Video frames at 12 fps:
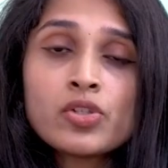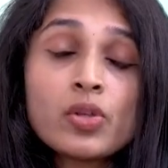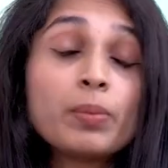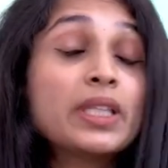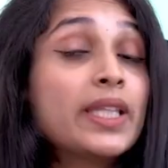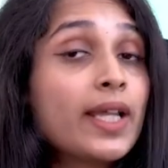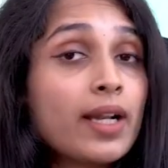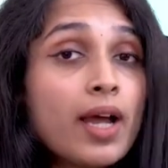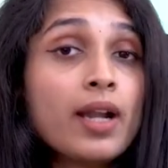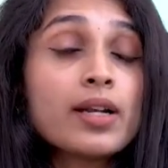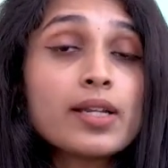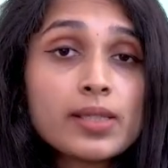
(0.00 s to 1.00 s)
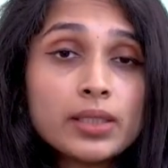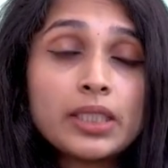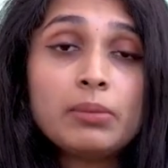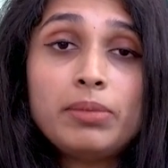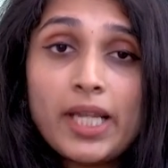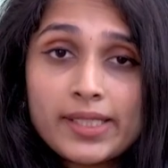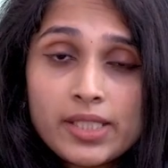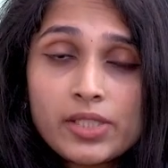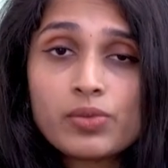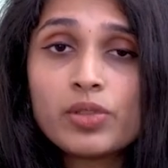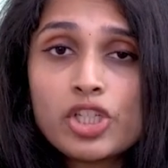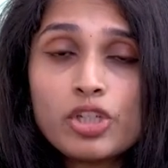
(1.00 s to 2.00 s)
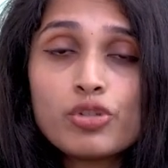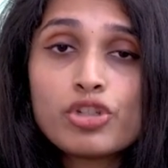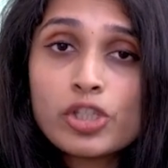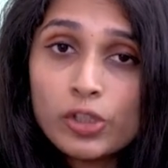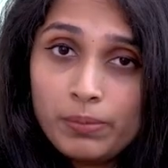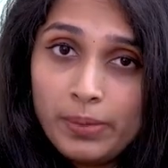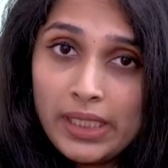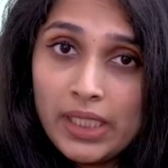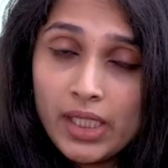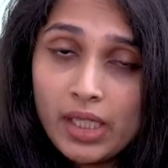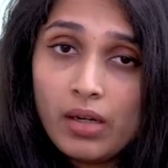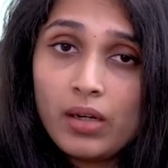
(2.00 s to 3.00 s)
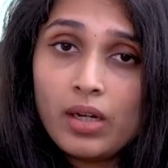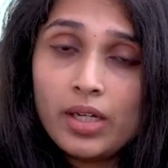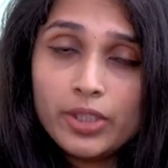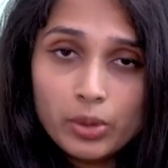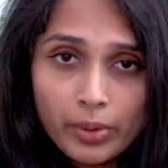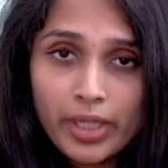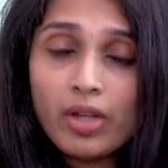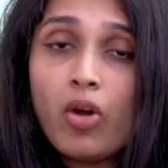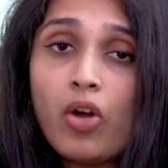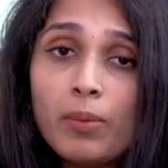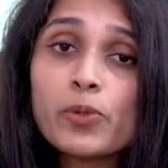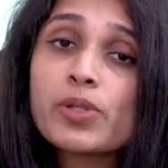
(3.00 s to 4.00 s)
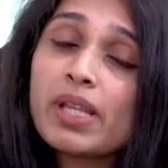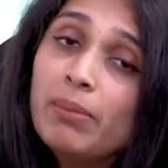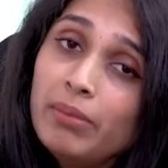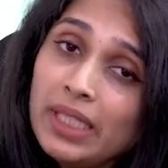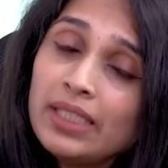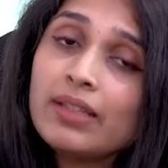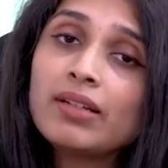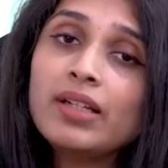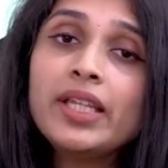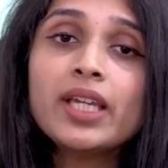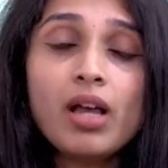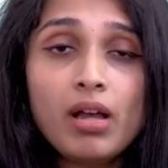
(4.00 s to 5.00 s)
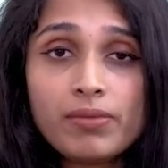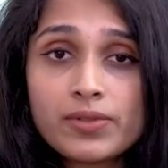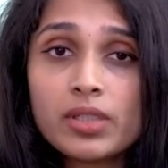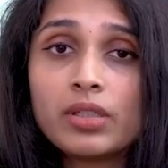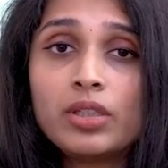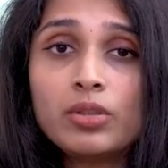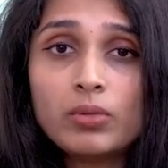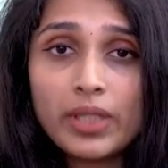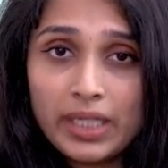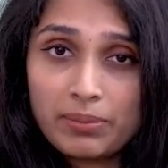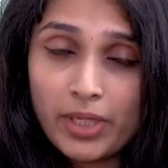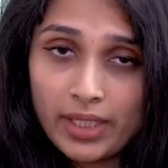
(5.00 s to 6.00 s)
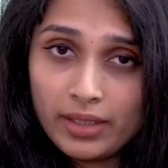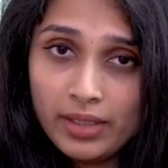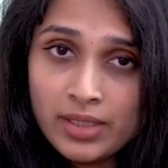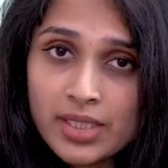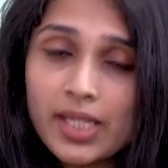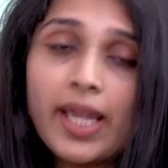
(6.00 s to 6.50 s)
So, but there are certain blood tests which you should be doing almost immediately after you get pregnant.